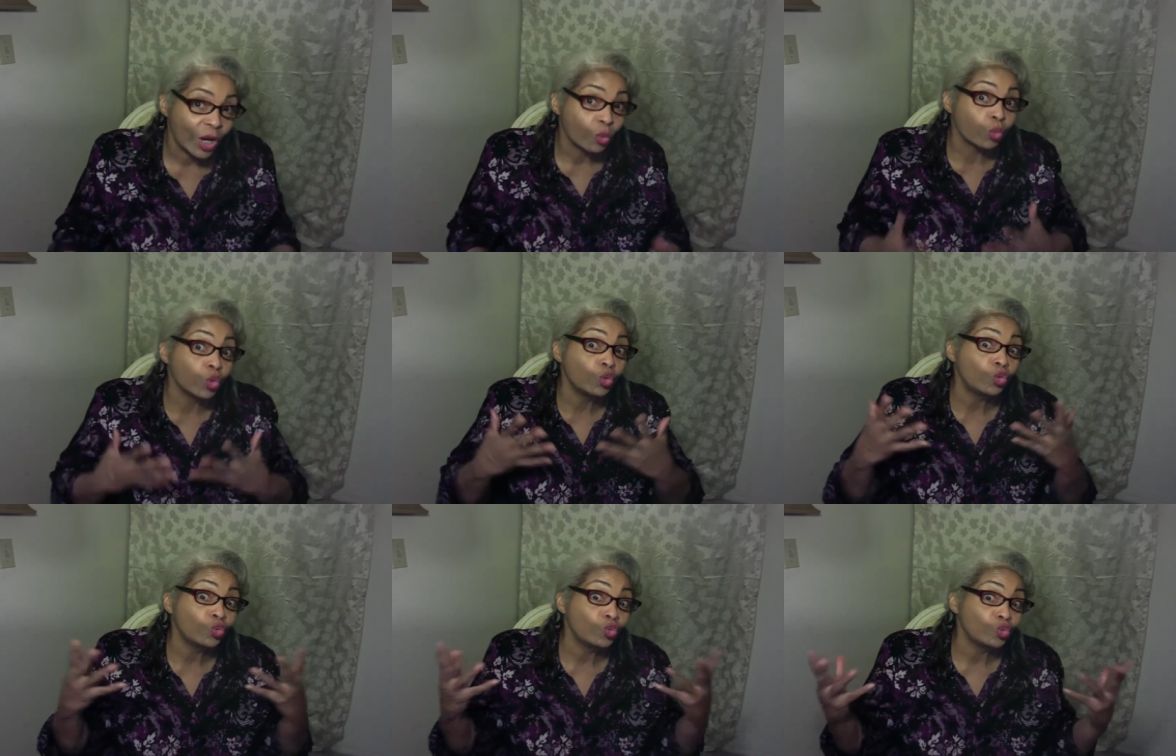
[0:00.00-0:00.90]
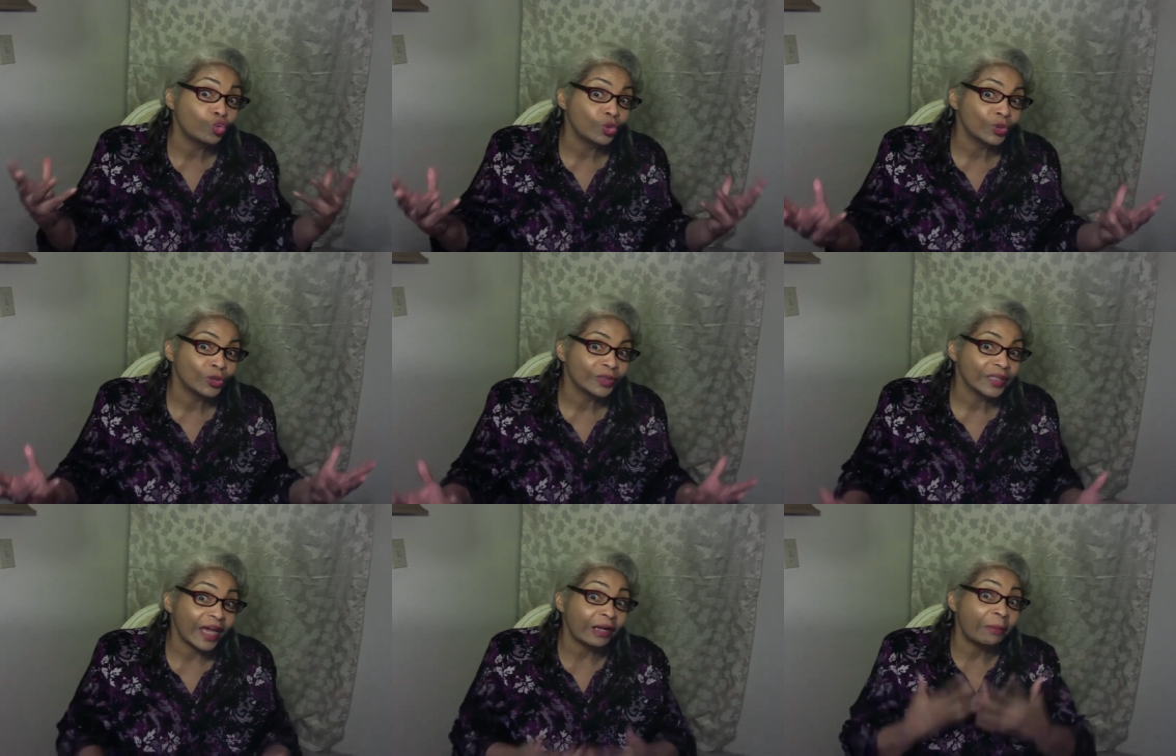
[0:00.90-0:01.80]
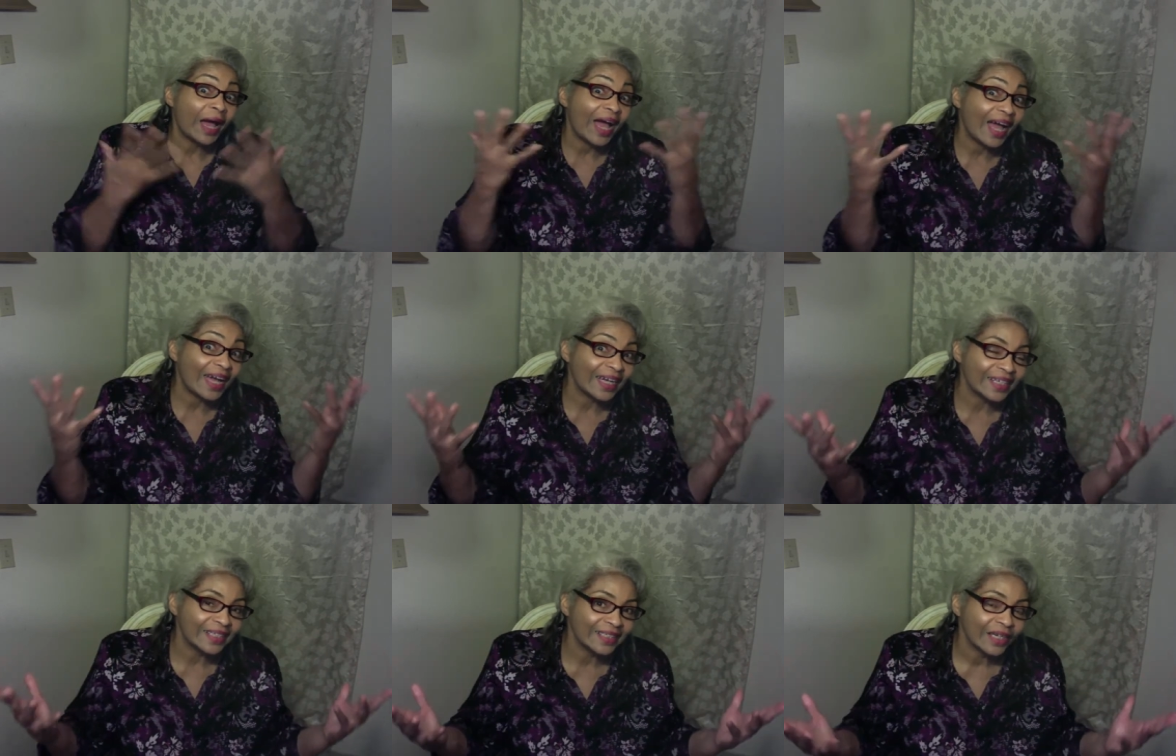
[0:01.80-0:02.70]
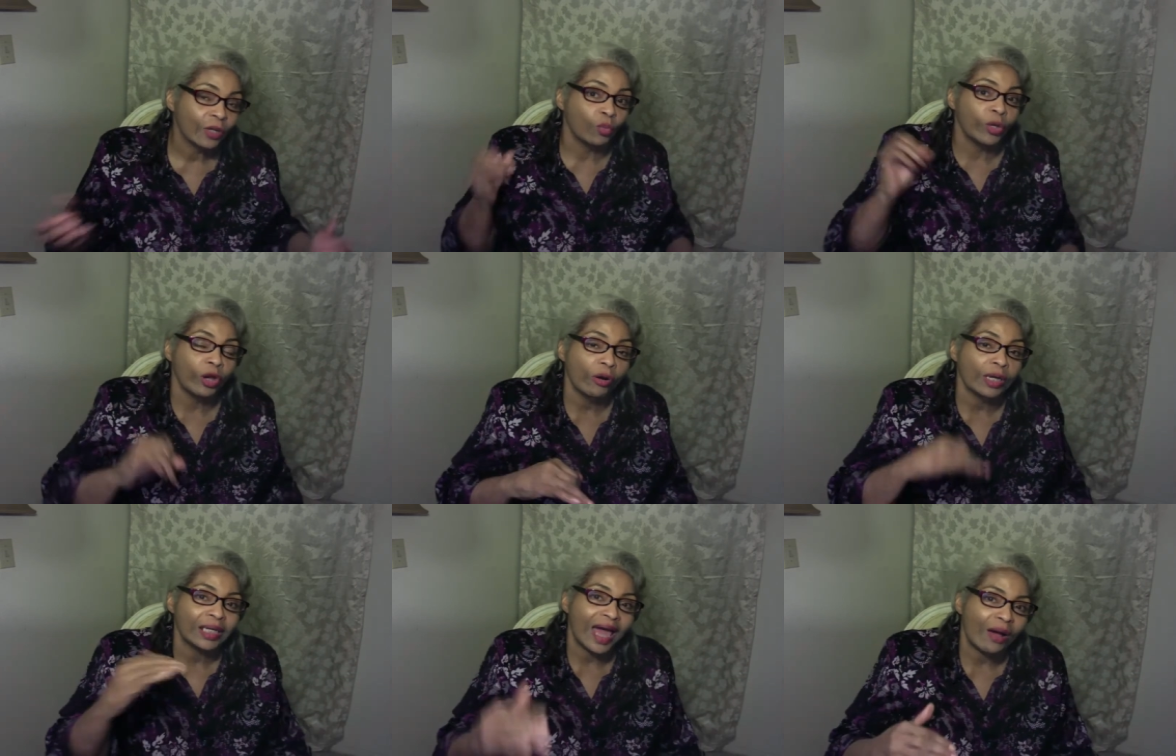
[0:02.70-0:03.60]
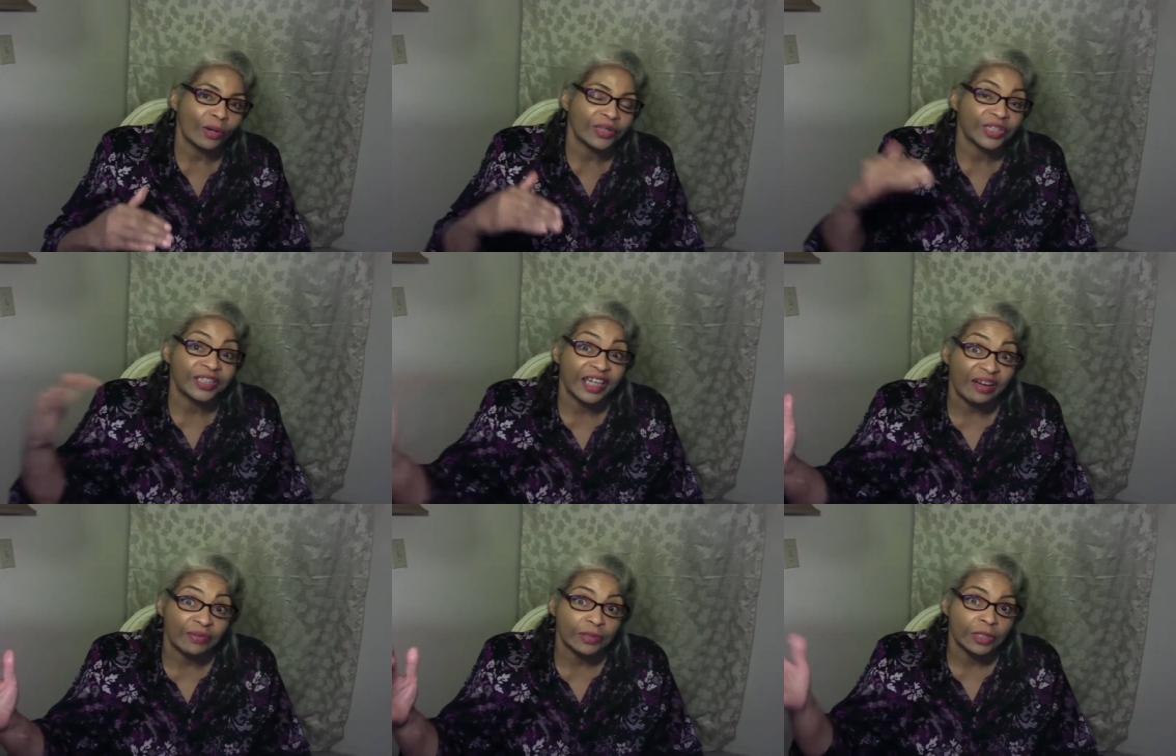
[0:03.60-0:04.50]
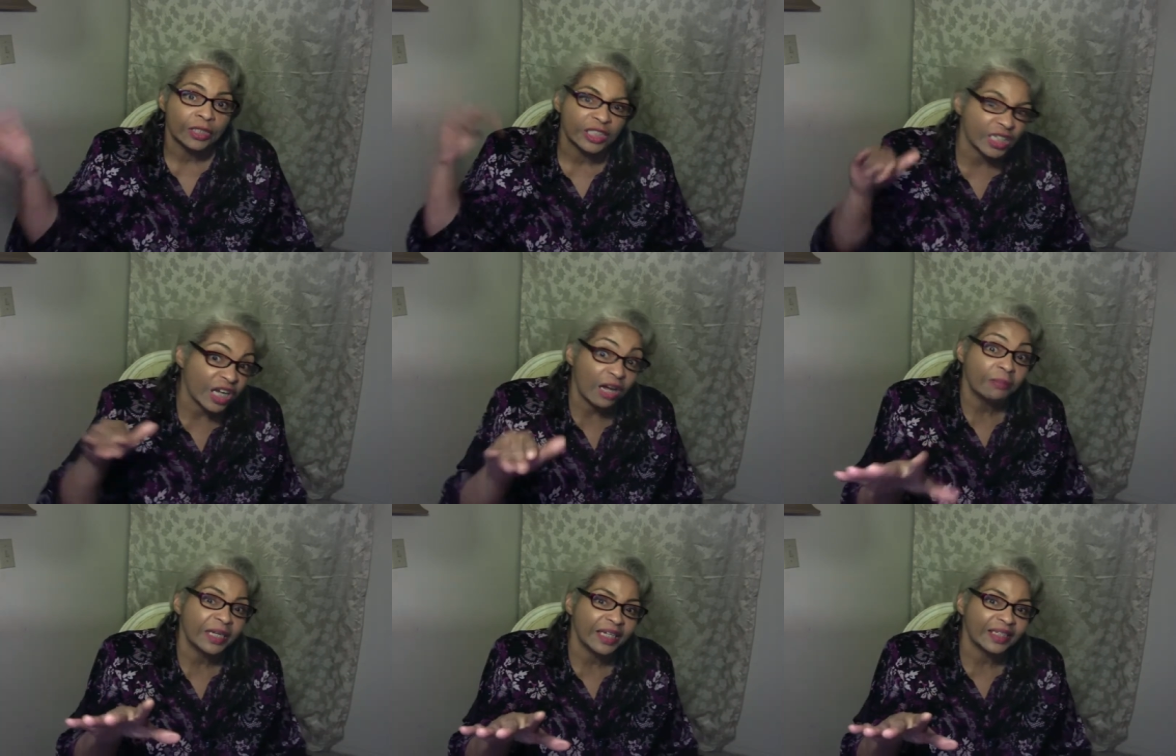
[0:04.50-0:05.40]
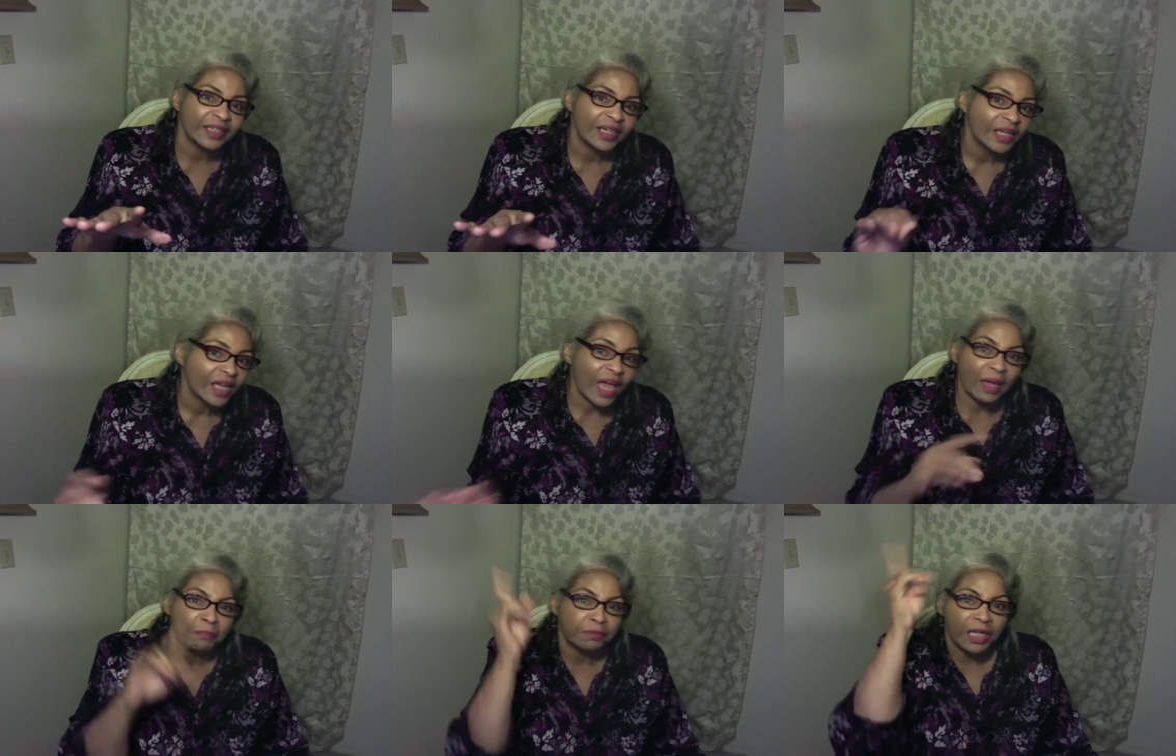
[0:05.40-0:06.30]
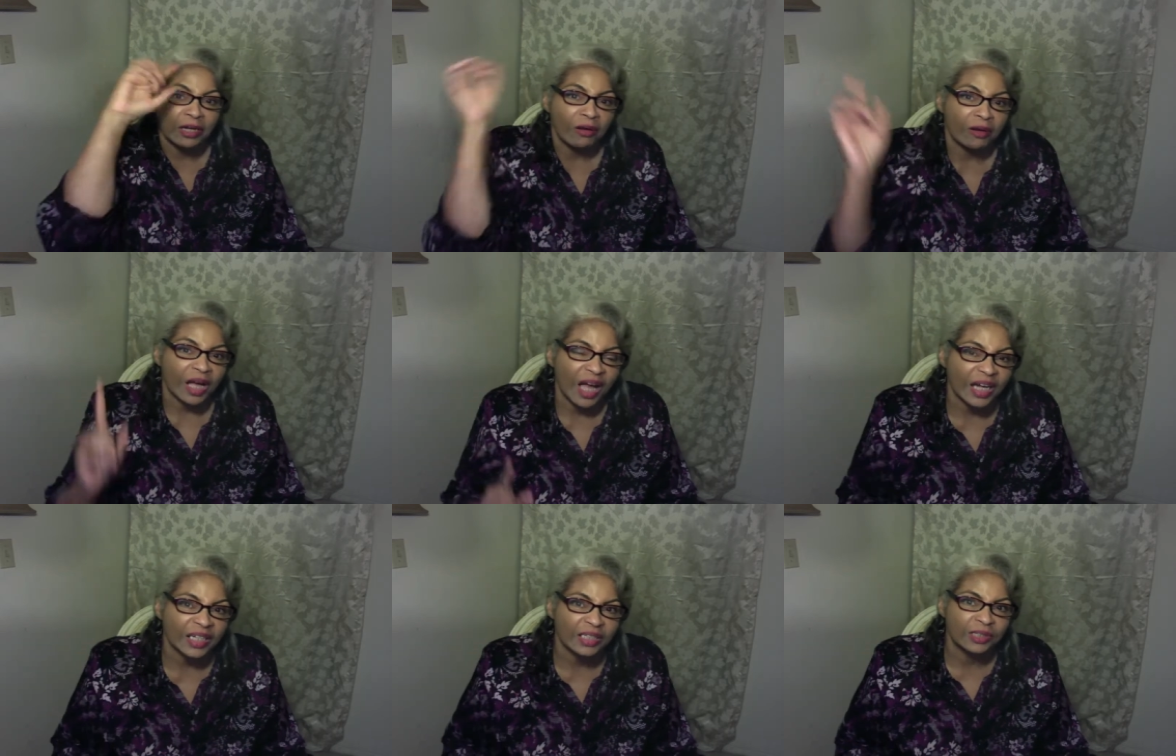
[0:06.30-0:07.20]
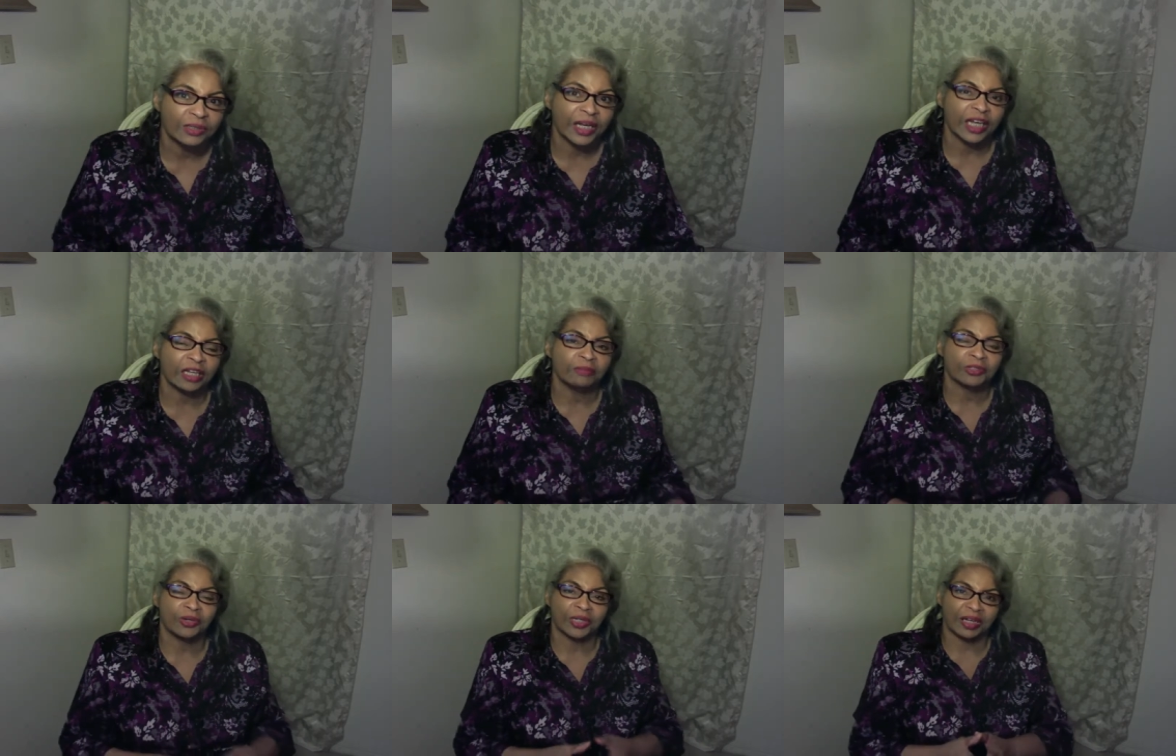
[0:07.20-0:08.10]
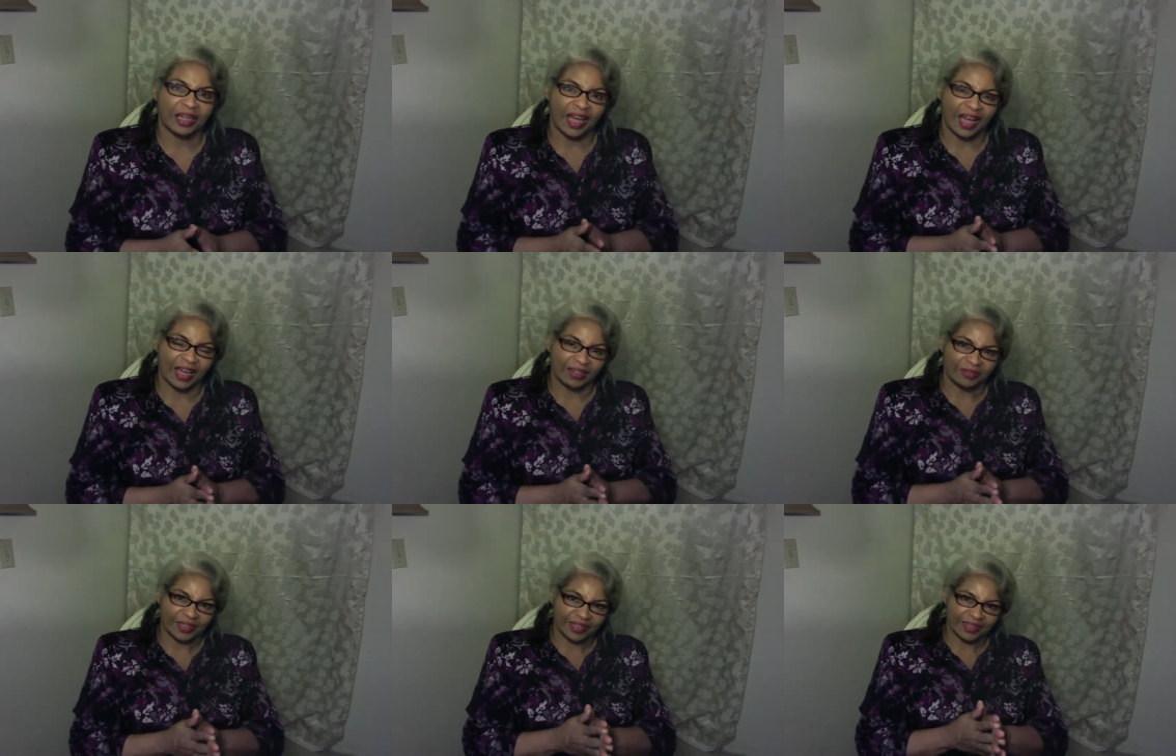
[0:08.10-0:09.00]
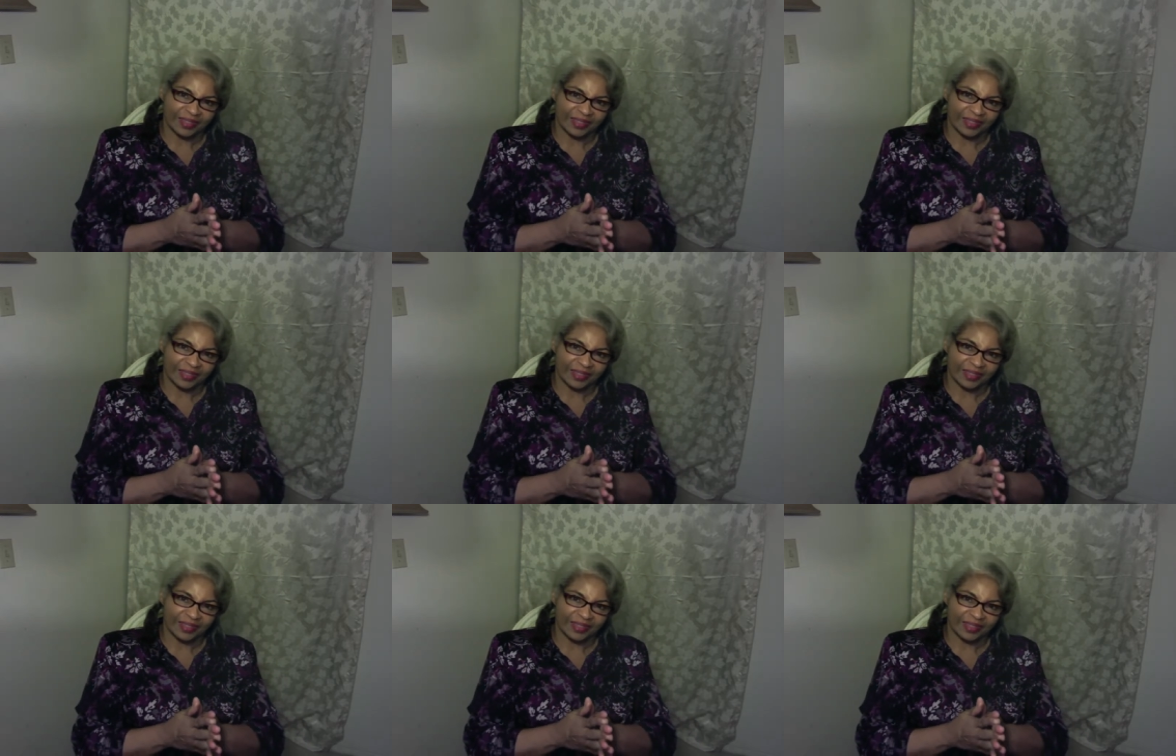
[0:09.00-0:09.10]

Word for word: rule, and abide, we are allowing the devil to come in and play all kind of little games on our lives.